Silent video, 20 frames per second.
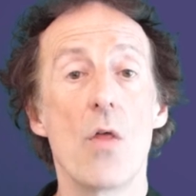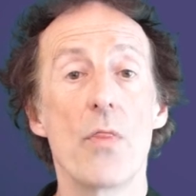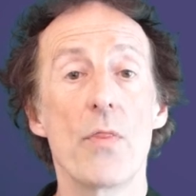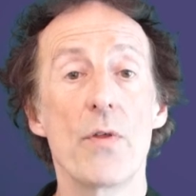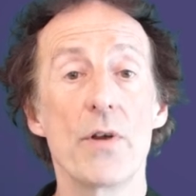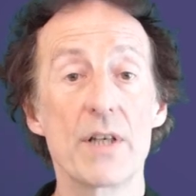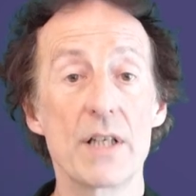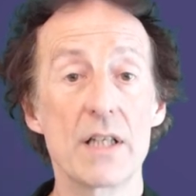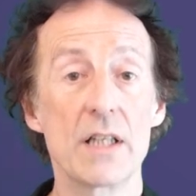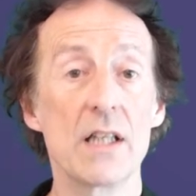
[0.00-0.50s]

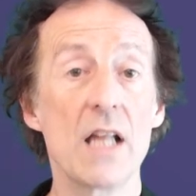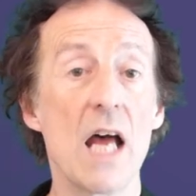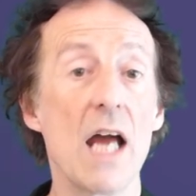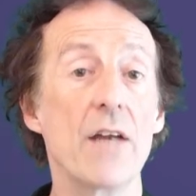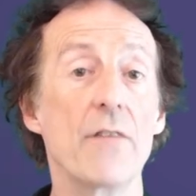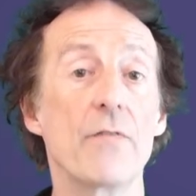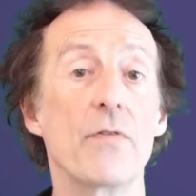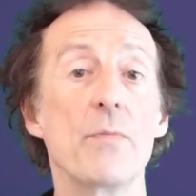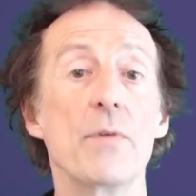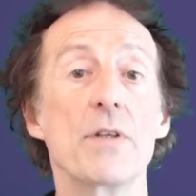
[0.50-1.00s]
The
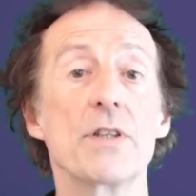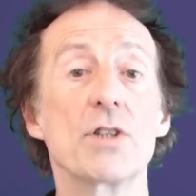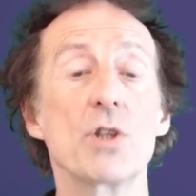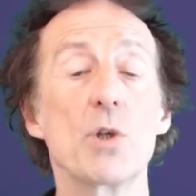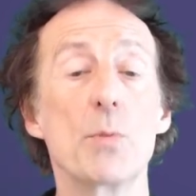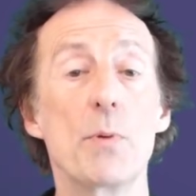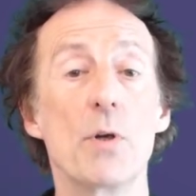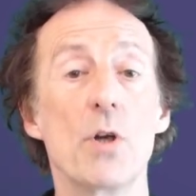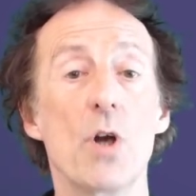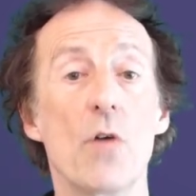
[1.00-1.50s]
light from the
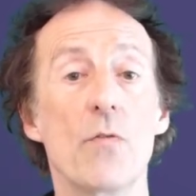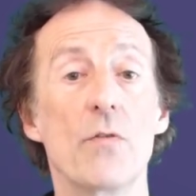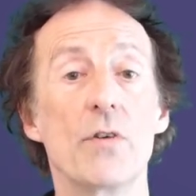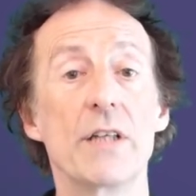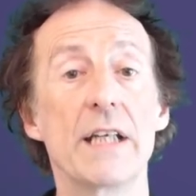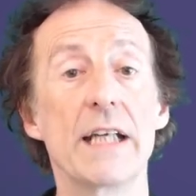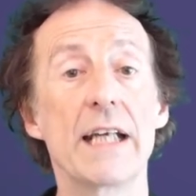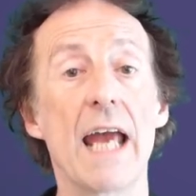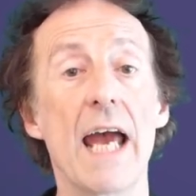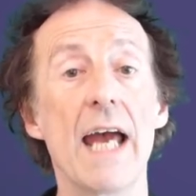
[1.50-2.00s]
supernova
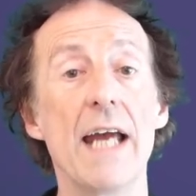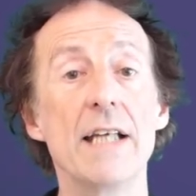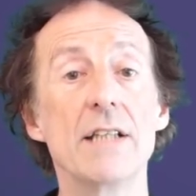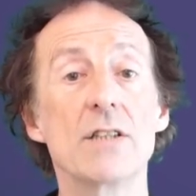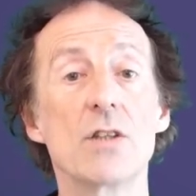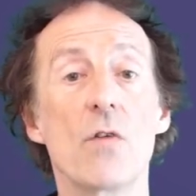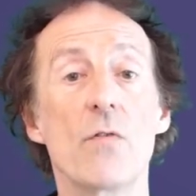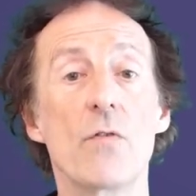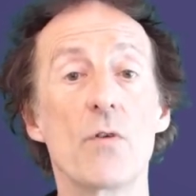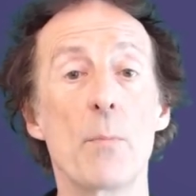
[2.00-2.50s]

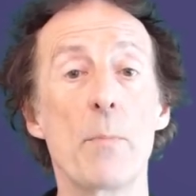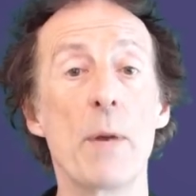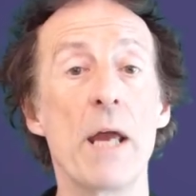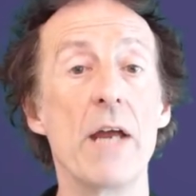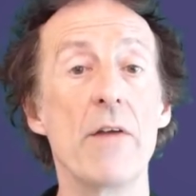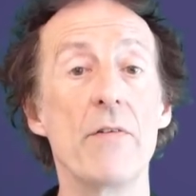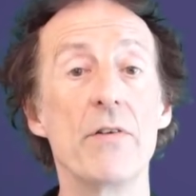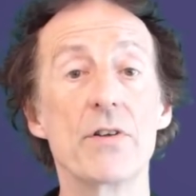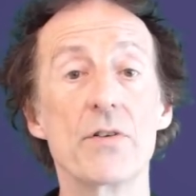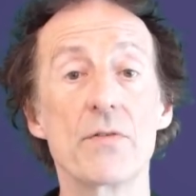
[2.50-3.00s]
decays over a
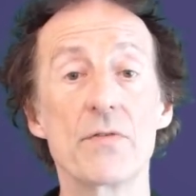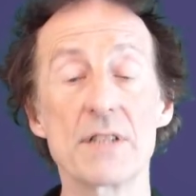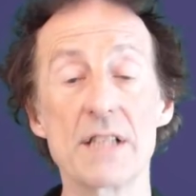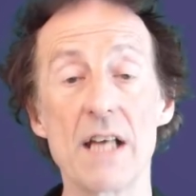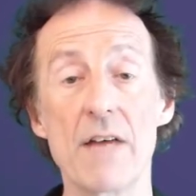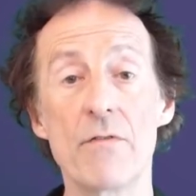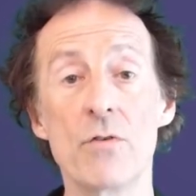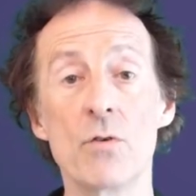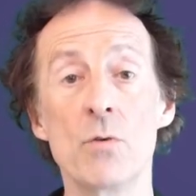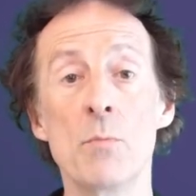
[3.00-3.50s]
period of
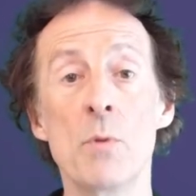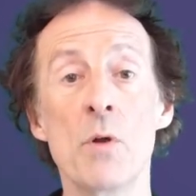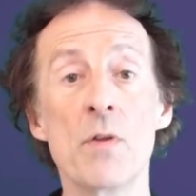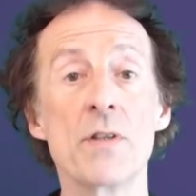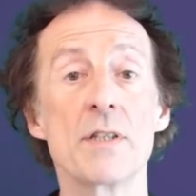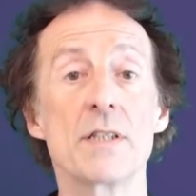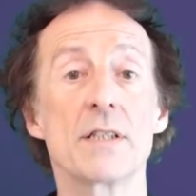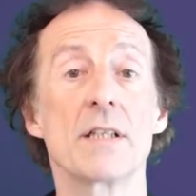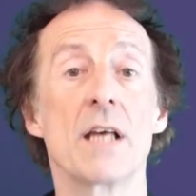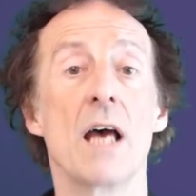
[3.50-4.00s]
several
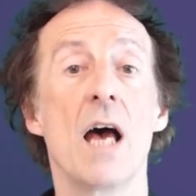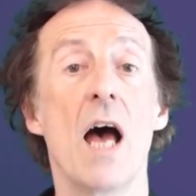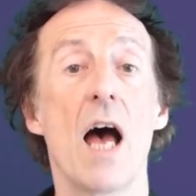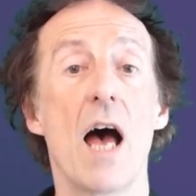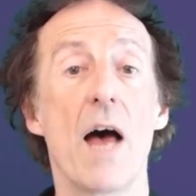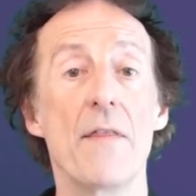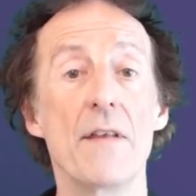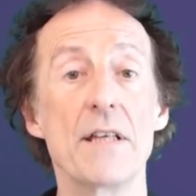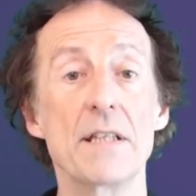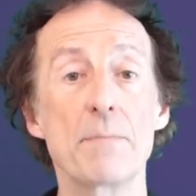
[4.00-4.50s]
months,
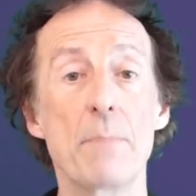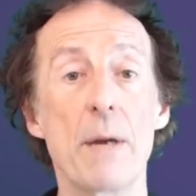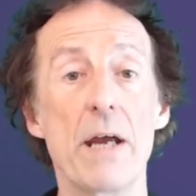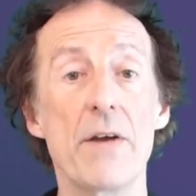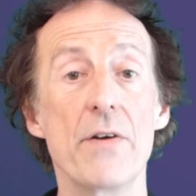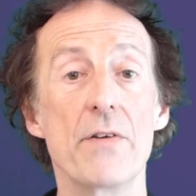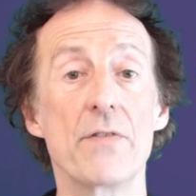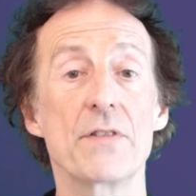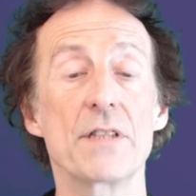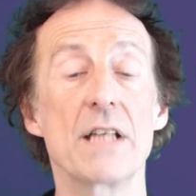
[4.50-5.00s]
and this
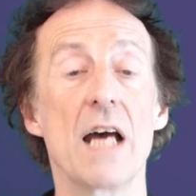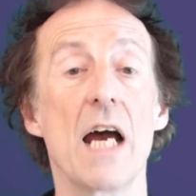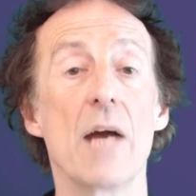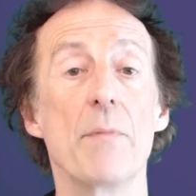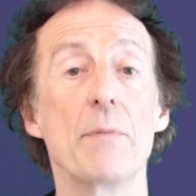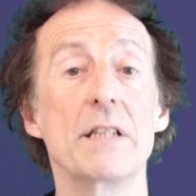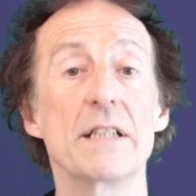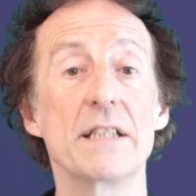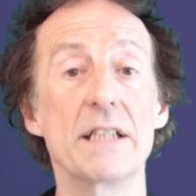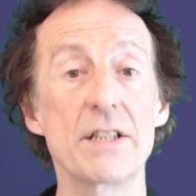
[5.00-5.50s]
period of
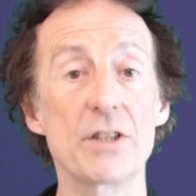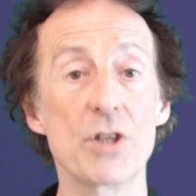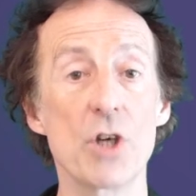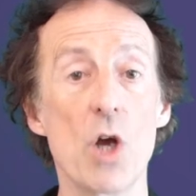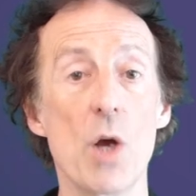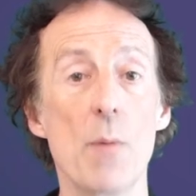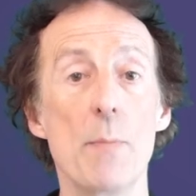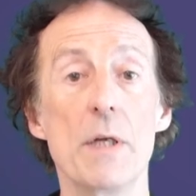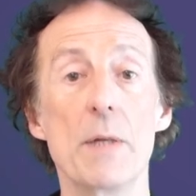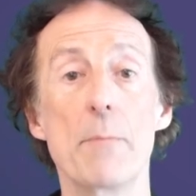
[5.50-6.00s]
time is
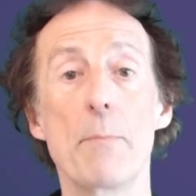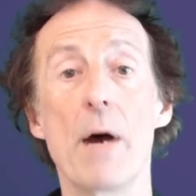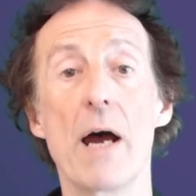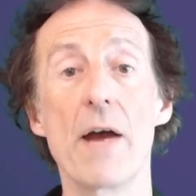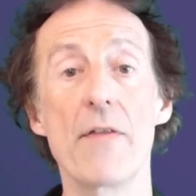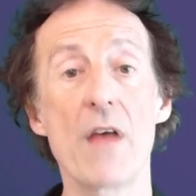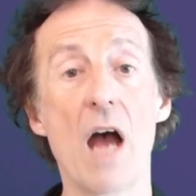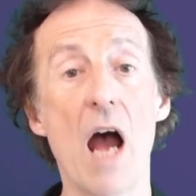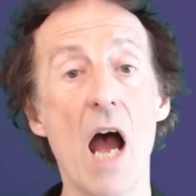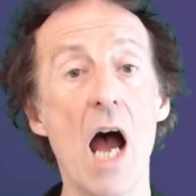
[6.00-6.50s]
determined
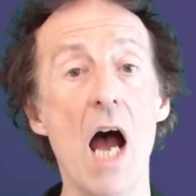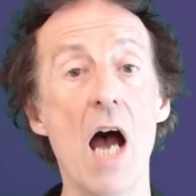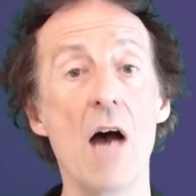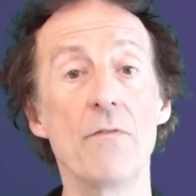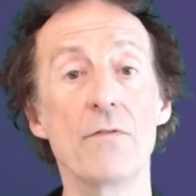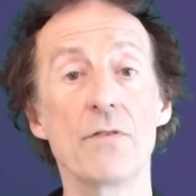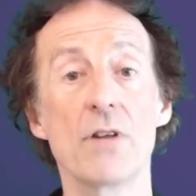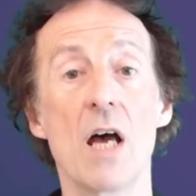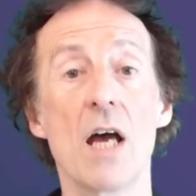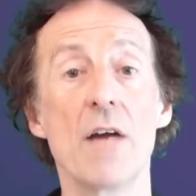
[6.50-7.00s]
by the
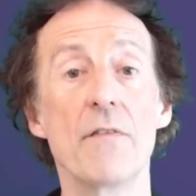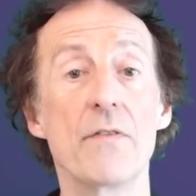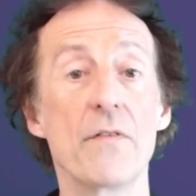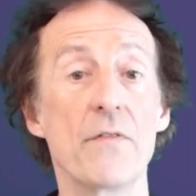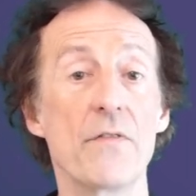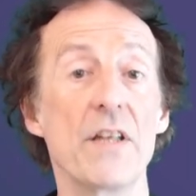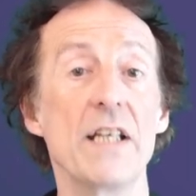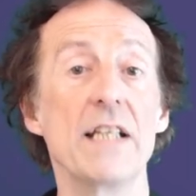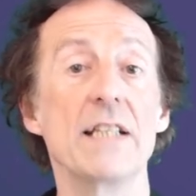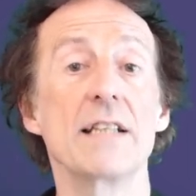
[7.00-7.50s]
half-life
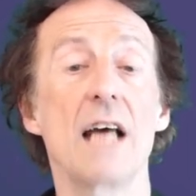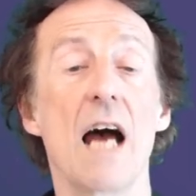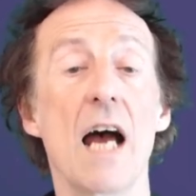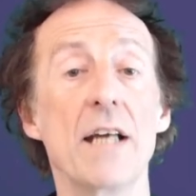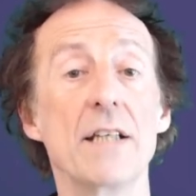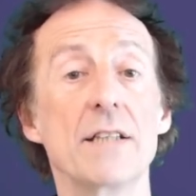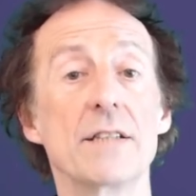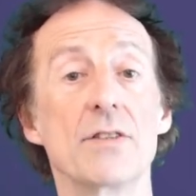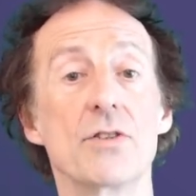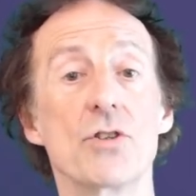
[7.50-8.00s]
of these
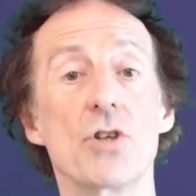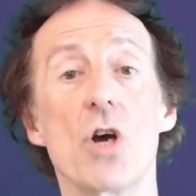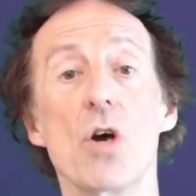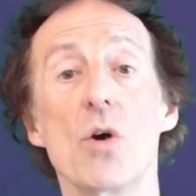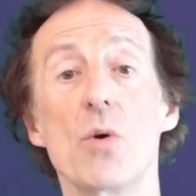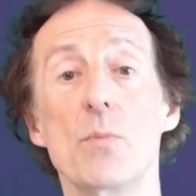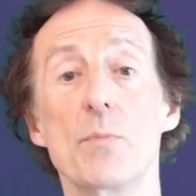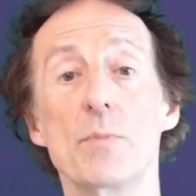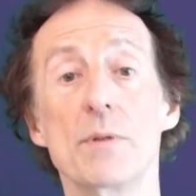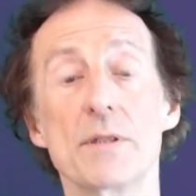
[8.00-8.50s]

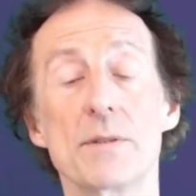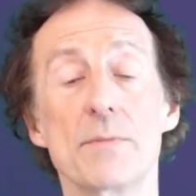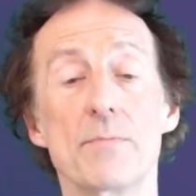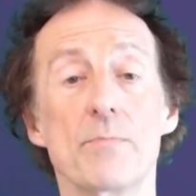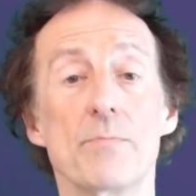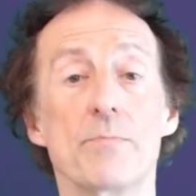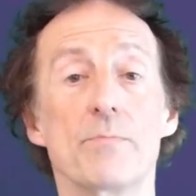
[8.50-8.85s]
isotopes.